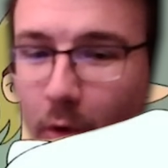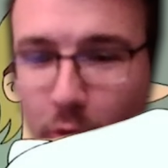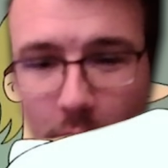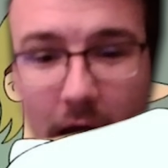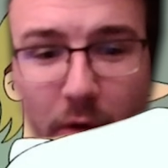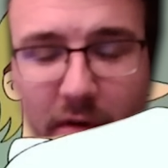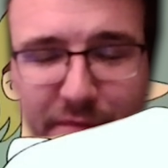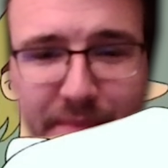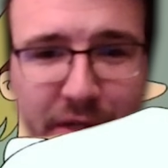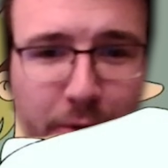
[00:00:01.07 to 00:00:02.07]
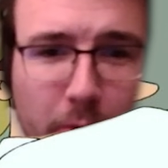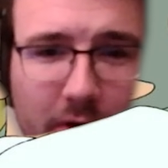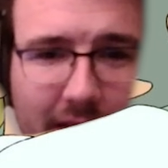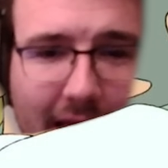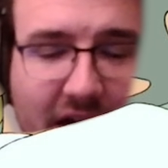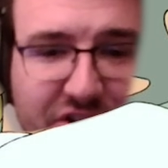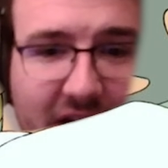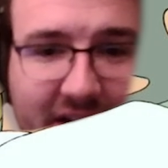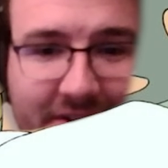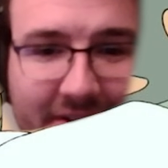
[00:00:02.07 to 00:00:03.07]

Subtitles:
a realm of pure logic.